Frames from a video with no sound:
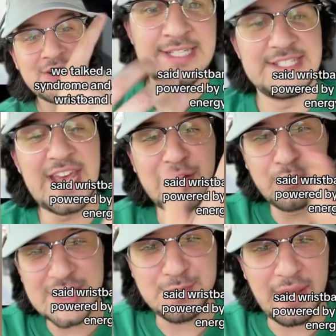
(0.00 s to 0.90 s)
Said
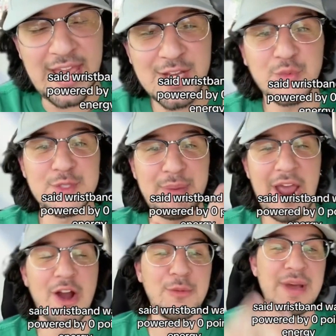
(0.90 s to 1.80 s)
wristband was
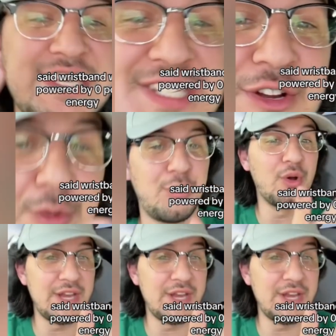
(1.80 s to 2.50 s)
powered by zero point